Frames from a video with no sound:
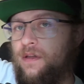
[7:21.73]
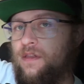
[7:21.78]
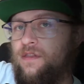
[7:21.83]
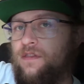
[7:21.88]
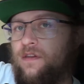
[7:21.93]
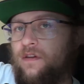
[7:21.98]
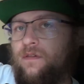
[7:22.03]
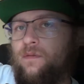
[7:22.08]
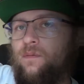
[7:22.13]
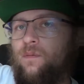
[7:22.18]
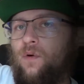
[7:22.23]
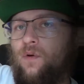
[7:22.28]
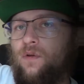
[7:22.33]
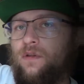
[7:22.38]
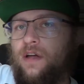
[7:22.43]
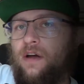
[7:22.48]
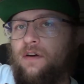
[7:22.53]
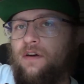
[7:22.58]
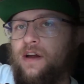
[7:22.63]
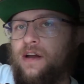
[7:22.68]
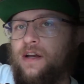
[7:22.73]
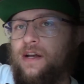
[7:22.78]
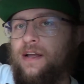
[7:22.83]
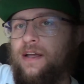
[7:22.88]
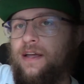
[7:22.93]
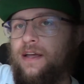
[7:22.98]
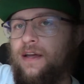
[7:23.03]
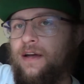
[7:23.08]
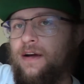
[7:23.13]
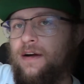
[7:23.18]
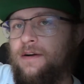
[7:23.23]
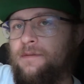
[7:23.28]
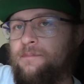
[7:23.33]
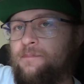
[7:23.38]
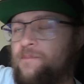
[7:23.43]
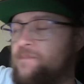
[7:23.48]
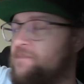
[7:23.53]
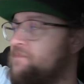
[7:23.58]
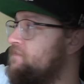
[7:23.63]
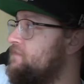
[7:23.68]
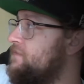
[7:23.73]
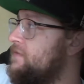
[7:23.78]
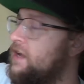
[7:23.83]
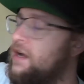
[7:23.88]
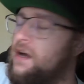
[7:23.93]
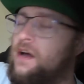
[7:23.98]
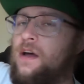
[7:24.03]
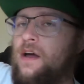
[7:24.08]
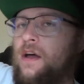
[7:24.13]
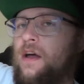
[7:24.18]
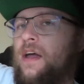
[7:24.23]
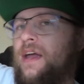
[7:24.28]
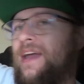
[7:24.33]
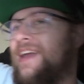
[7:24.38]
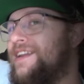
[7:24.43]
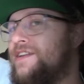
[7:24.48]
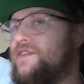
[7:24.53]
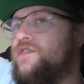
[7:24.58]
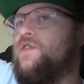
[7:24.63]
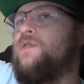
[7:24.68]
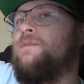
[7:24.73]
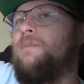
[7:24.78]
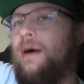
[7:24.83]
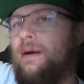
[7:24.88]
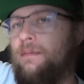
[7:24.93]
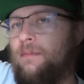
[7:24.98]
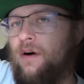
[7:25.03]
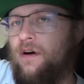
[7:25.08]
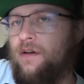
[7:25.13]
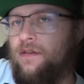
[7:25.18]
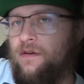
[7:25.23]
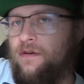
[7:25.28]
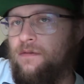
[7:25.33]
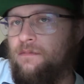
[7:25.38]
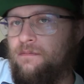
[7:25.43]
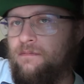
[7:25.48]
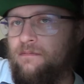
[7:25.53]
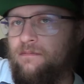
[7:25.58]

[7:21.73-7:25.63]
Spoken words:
this wall directly here into my bathroom,